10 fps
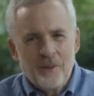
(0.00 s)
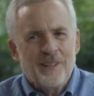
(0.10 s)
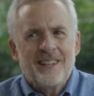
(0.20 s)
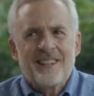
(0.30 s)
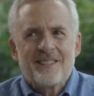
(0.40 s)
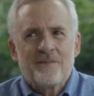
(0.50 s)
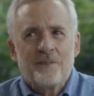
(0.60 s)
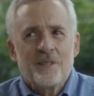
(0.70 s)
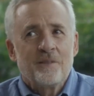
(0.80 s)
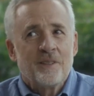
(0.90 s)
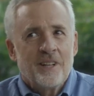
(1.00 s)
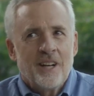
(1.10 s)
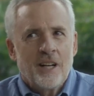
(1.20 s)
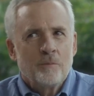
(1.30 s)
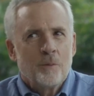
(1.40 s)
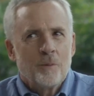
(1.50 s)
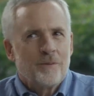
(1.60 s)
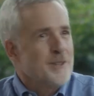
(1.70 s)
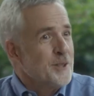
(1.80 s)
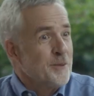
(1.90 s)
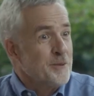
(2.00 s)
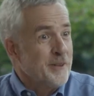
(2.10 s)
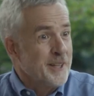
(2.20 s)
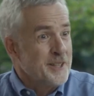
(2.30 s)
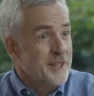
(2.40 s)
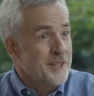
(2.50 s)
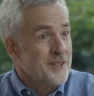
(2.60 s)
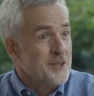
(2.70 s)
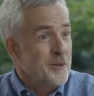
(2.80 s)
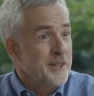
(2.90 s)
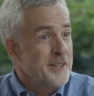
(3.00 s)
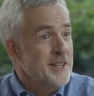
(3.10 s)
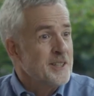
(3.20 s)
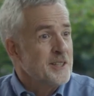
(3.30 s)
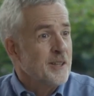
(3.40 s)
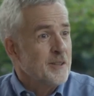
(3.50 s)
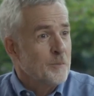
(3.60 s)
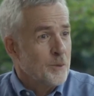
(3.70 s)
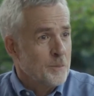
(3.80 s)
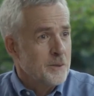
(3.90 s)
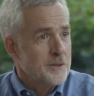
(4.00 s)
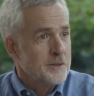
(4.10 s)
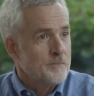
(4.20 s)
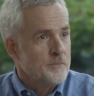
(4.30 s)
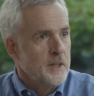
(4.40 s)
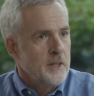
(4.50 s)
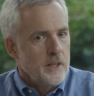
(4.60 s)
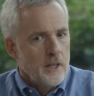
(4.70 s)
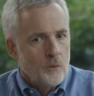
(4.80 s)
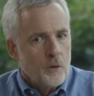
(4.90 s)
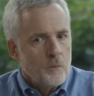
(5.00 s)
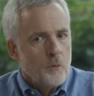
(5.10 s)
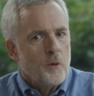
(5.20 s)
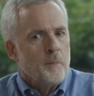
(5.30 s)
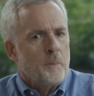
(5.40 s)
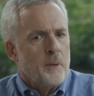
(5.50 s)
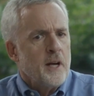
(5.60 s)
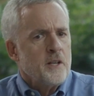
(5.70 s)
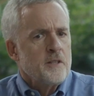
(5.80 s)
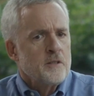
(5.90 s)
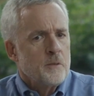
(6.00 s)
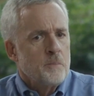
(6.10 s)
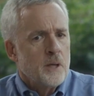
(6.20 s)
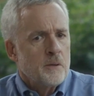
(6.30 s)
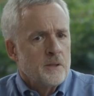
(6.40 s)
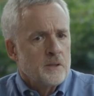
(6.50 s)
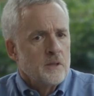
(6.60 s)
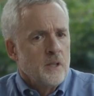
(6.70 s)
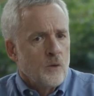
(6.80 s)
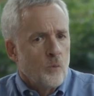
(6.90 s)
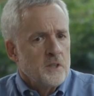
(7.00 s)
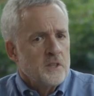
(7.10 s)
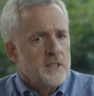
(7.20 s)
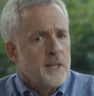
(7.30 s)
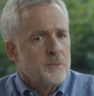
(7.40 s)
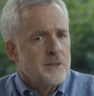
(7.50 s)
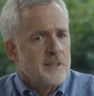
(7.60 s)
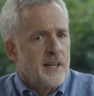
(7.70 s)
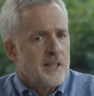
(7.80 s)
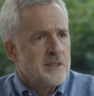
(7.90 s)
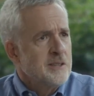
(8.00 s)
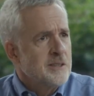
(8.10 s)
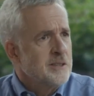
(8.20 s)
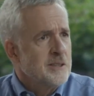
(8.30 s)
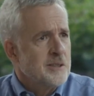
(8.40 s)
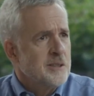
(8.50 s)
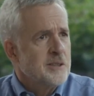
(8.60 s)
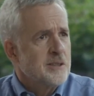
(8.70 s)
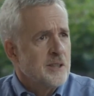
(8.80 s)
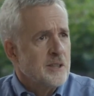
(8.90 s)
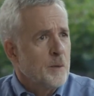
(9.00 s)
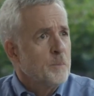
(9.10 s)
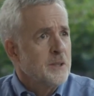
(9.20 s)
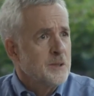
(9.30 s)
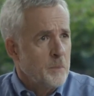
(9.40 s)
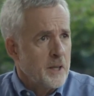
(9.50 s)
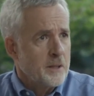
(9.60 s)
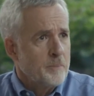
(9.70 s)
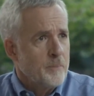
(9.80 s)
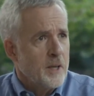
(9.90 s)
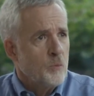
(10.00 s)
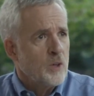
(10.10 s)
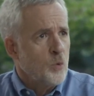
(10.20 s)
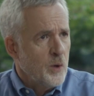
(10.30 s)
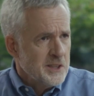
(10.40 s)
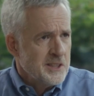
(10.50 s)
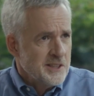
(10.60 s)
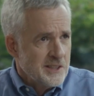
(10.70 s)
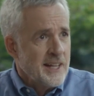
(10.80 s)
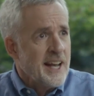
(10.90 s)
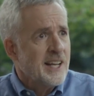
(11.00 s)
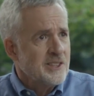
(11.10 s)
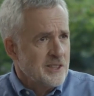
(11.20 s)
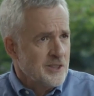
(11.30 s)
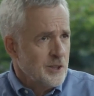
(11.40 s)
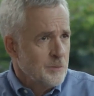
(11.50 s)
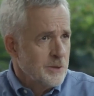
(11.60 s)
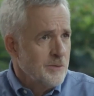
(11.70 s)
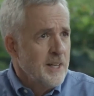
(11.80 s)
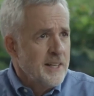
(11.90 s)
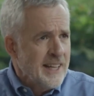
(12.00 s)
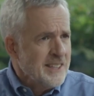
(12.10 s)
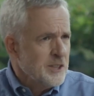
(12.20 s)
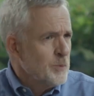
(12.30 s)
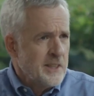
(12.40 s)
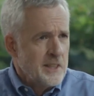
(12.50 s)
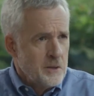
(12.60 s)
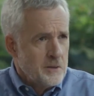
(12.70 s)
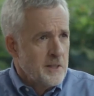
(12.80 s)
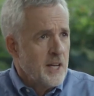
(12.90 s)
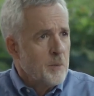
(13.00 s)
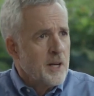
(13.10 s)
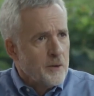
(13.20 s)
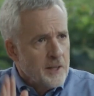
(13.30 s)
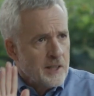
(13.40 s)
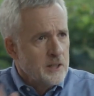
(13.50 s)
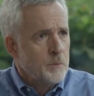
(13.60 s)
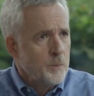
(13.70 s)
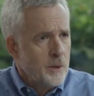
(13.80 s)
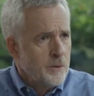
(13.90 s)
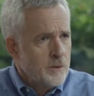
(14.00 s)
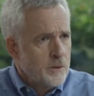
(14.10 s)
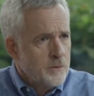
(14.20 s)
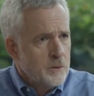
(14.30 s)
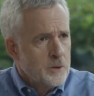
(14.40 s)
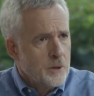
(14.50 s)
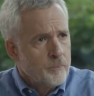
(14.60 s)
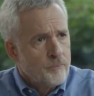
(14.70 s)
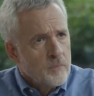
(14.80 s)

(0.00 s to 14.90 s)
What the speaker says: Realize, first of all, I'm a professor of strategy, so I did not start on purpose. And what my passion is about is what shapes the actions and decisions that companies make, and what questions they ask in terms of not just what they do today, but how they actually prepare for the future.